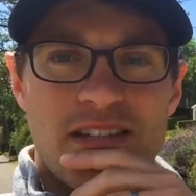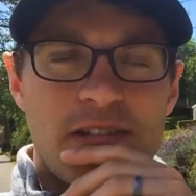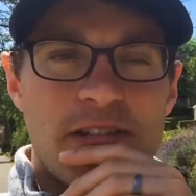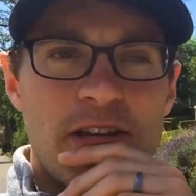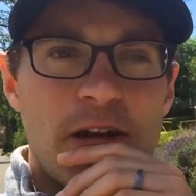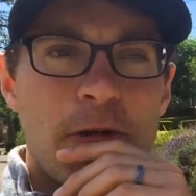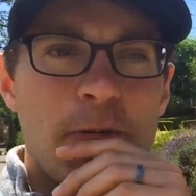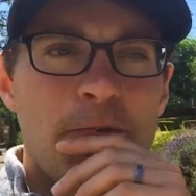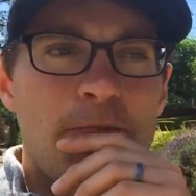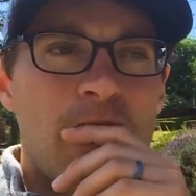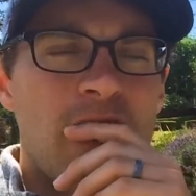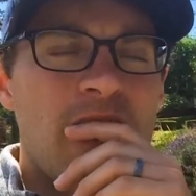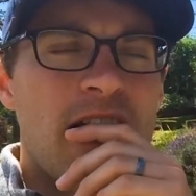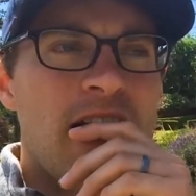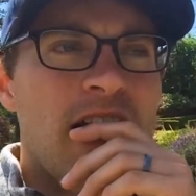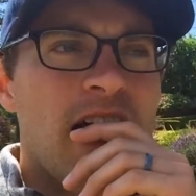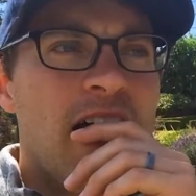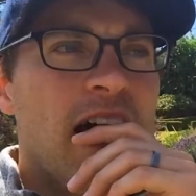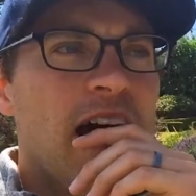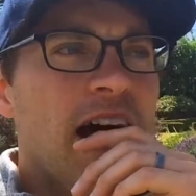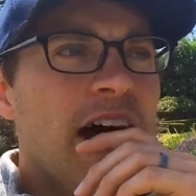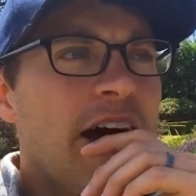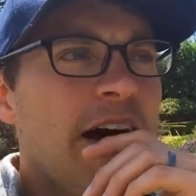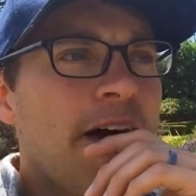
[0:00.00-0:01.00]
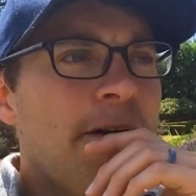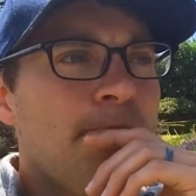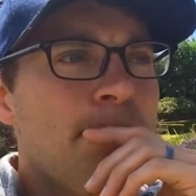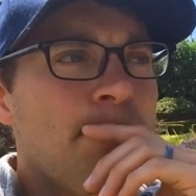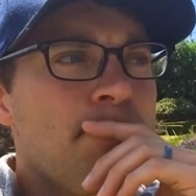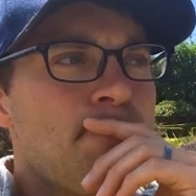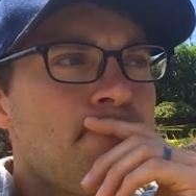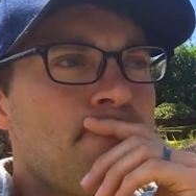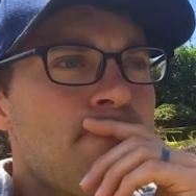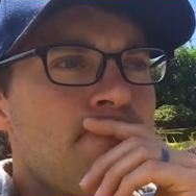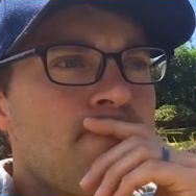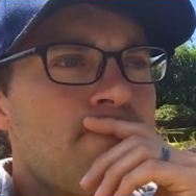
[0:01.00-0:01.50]
So
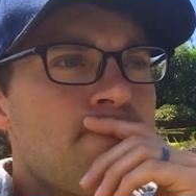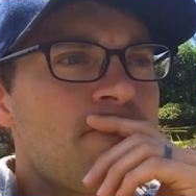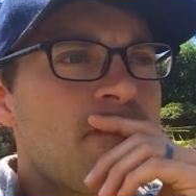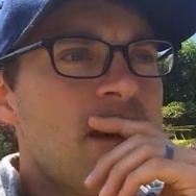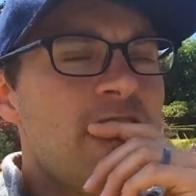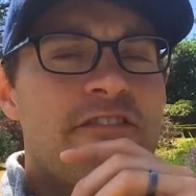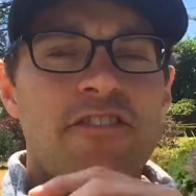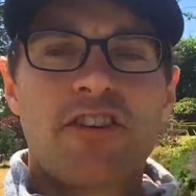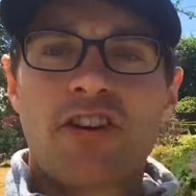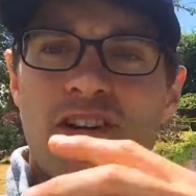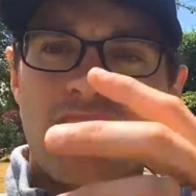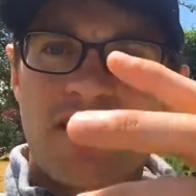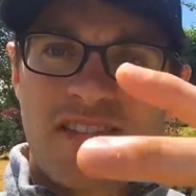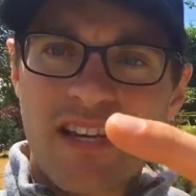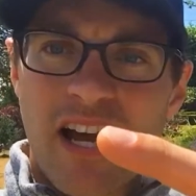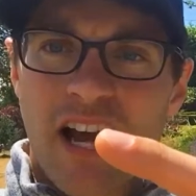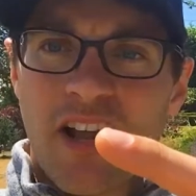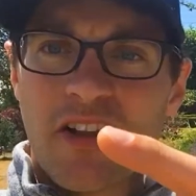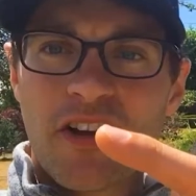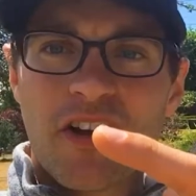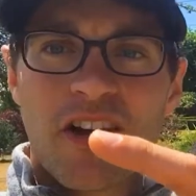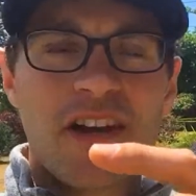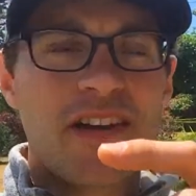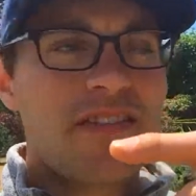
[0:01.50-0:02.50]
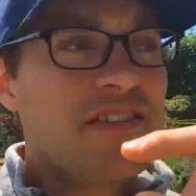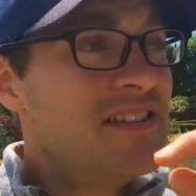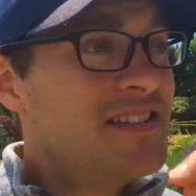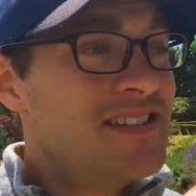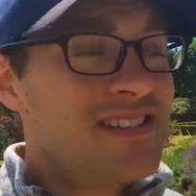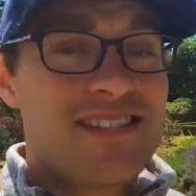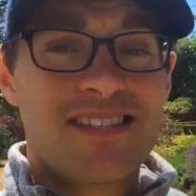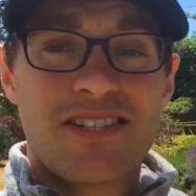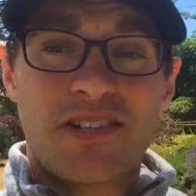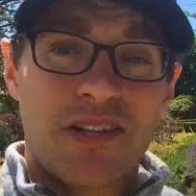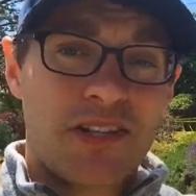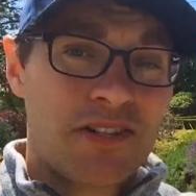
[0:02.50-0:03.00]
um, if you're a seller, this
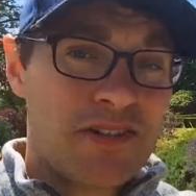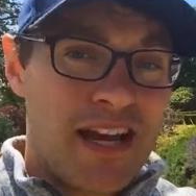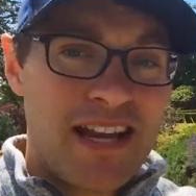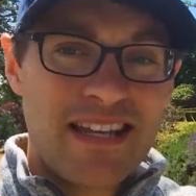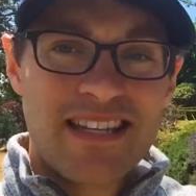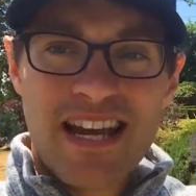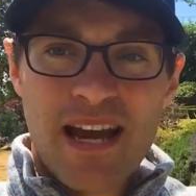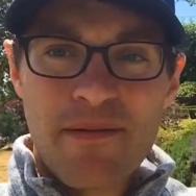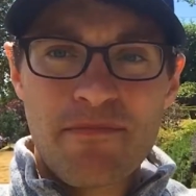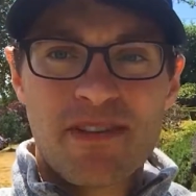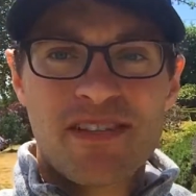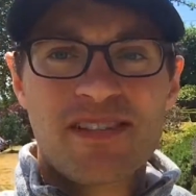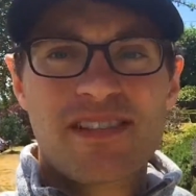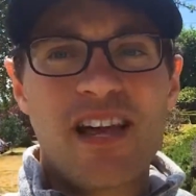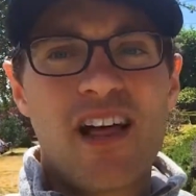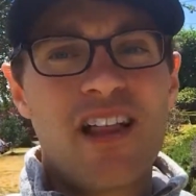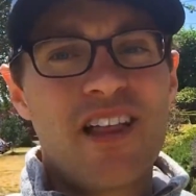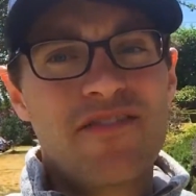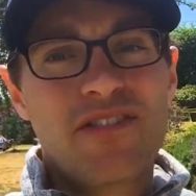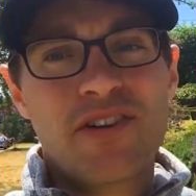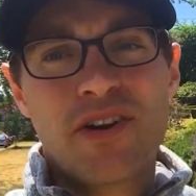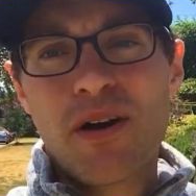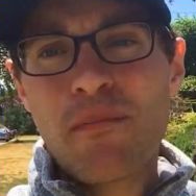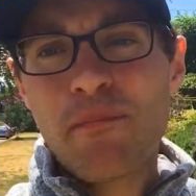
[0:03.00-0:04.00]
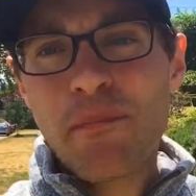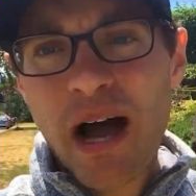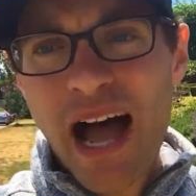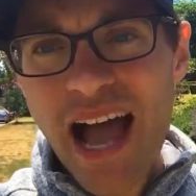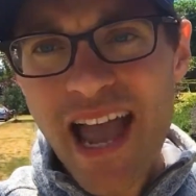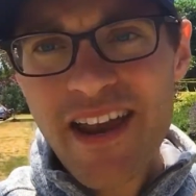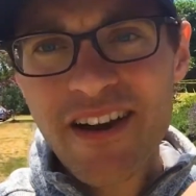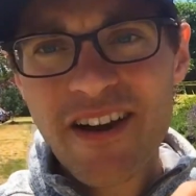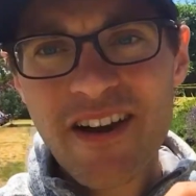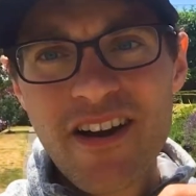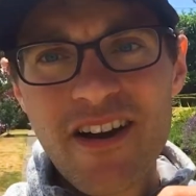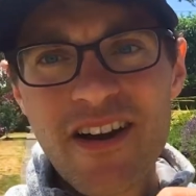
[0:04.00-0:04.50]
is still a great time to sell. If you're a
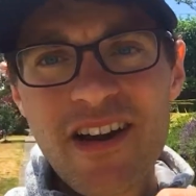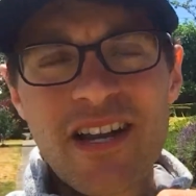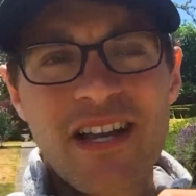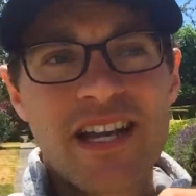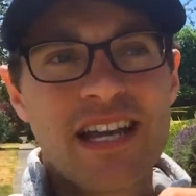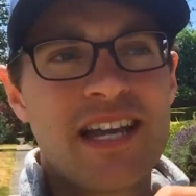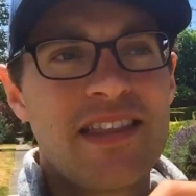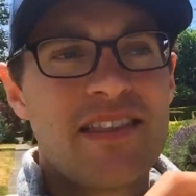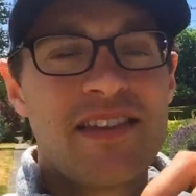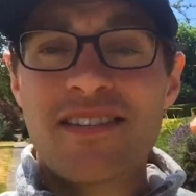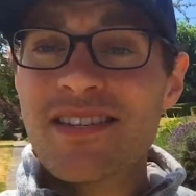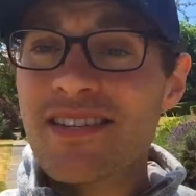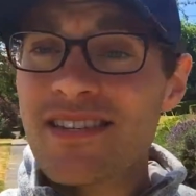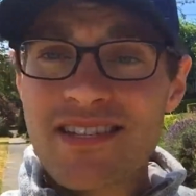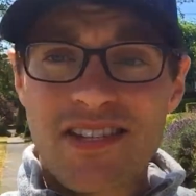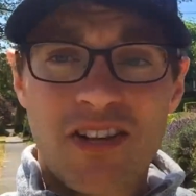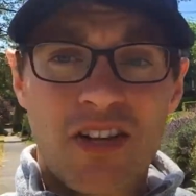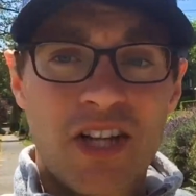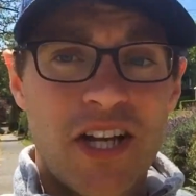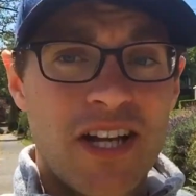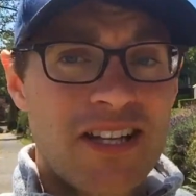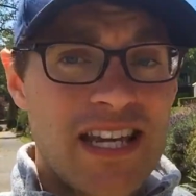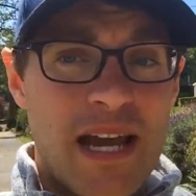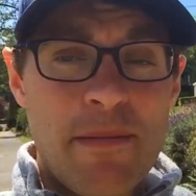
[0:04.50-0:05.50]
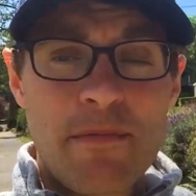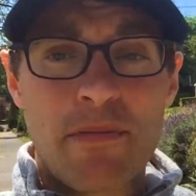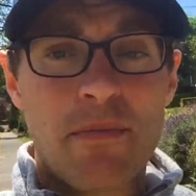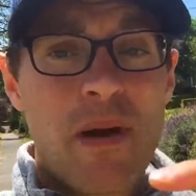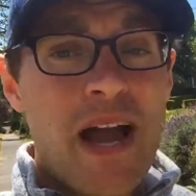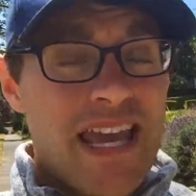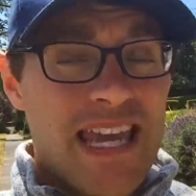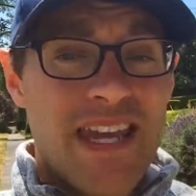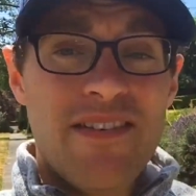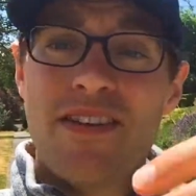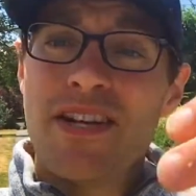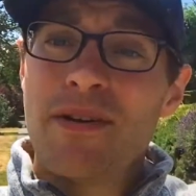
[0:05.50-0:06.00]
buyer, this is still a good time to
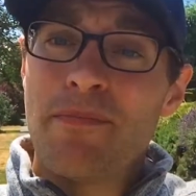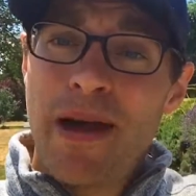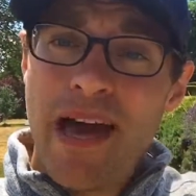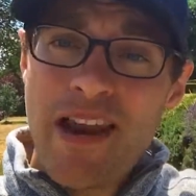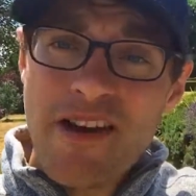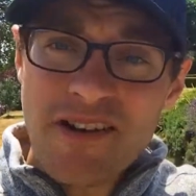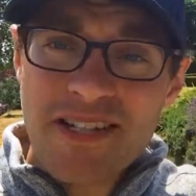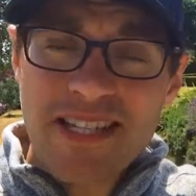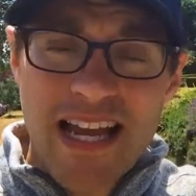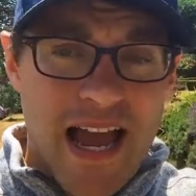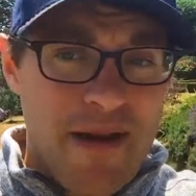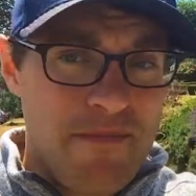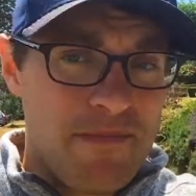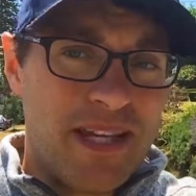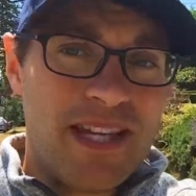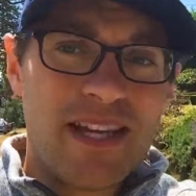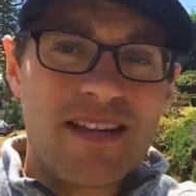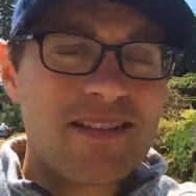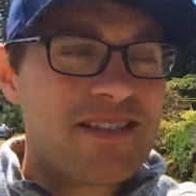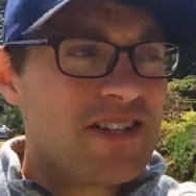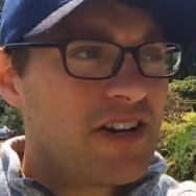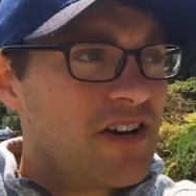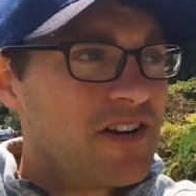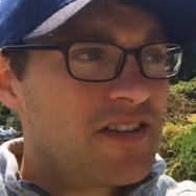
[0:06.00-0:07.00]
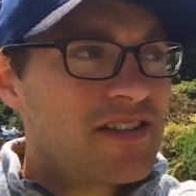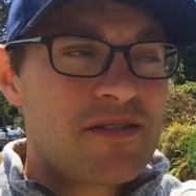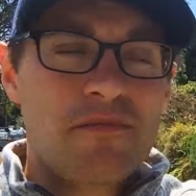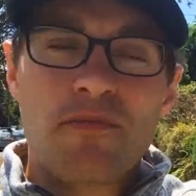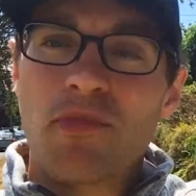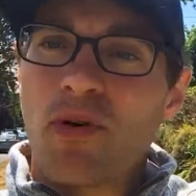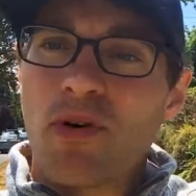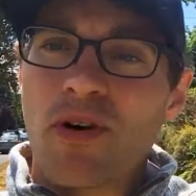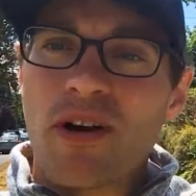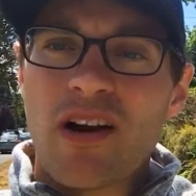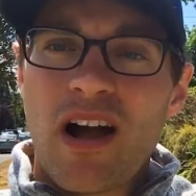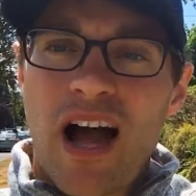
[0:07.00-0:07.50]
buy, even a better time because there are some
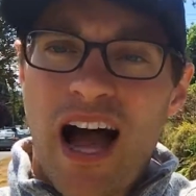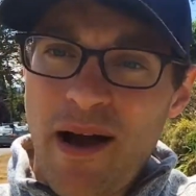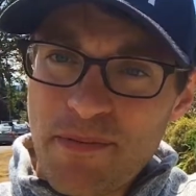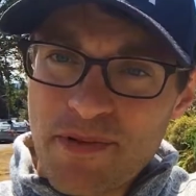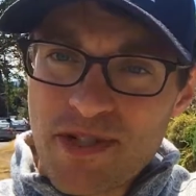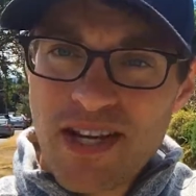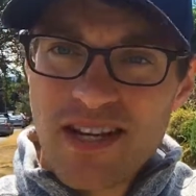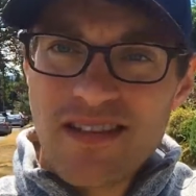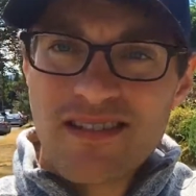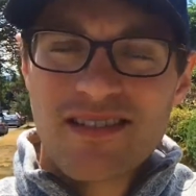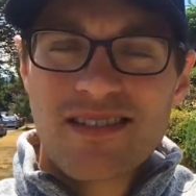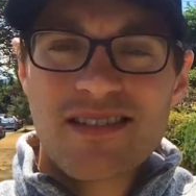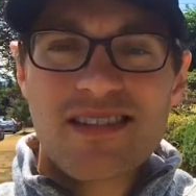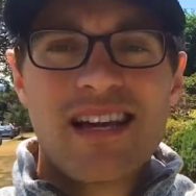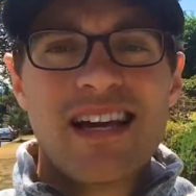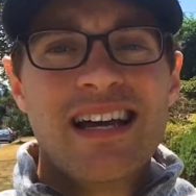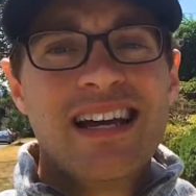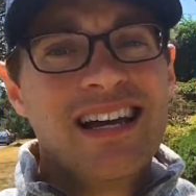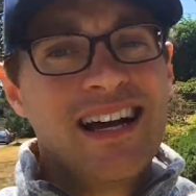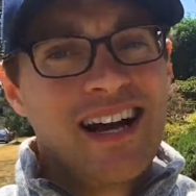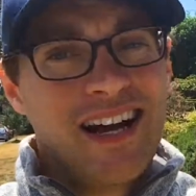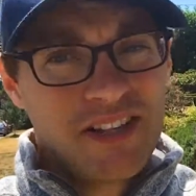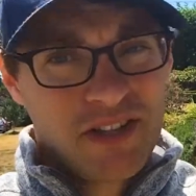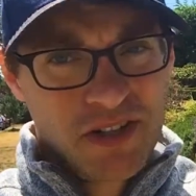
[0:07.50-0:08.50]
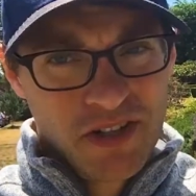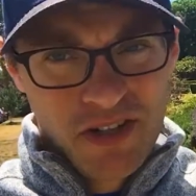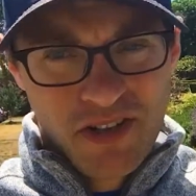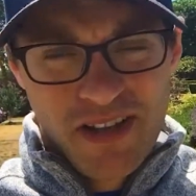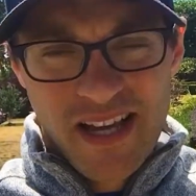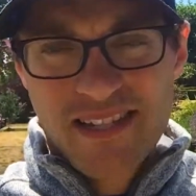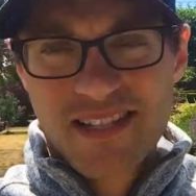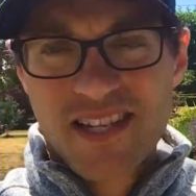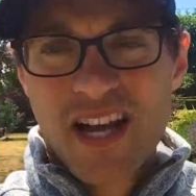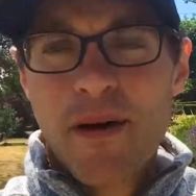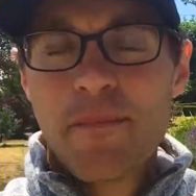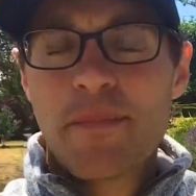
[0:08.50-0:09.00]
more options, a little
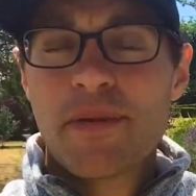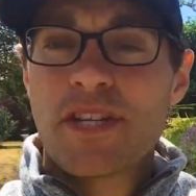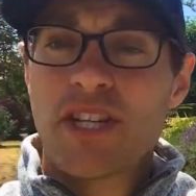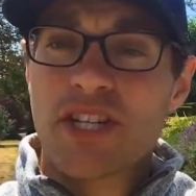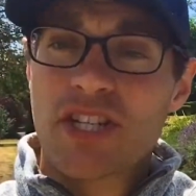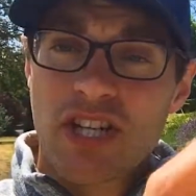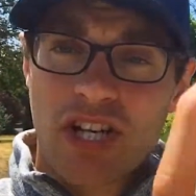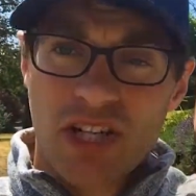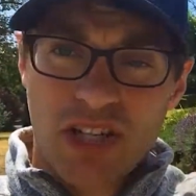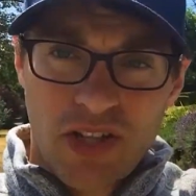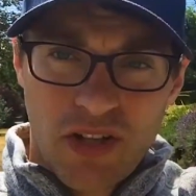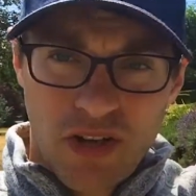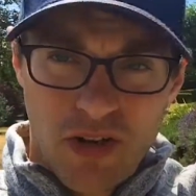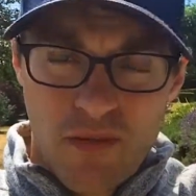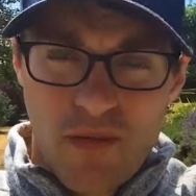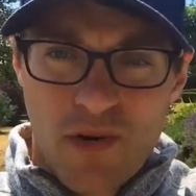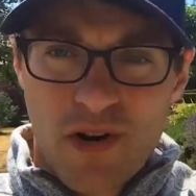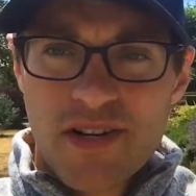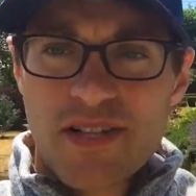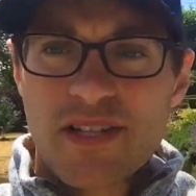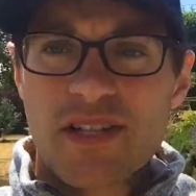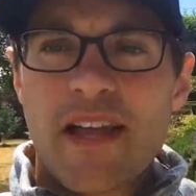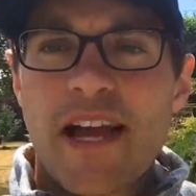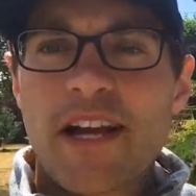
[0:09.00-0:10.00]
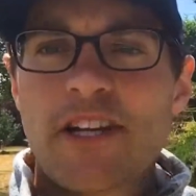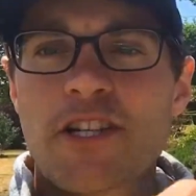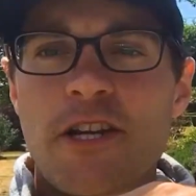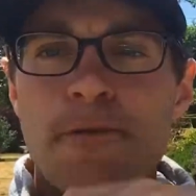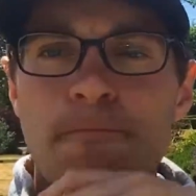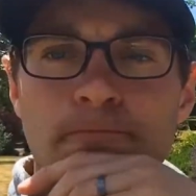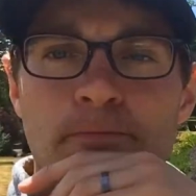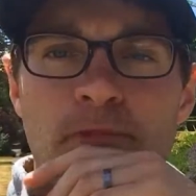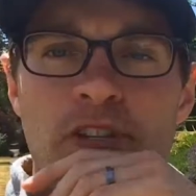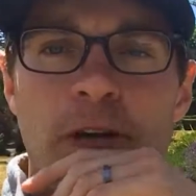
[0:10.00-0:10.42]
less competition, a little more selection.